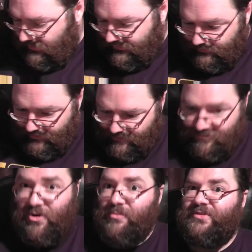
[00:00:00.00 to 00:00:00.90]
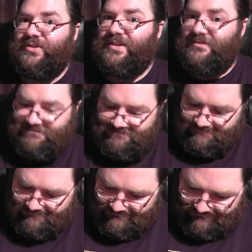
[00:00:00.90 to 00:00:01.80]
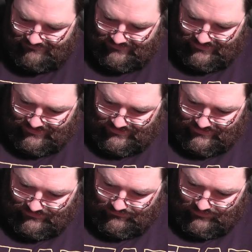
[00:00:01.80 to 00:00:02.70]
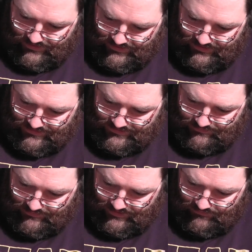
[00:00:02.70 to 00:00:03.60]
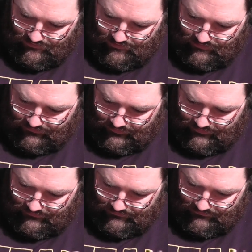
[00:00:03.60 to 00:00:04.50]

it's smelling promising. It really is smelling promising.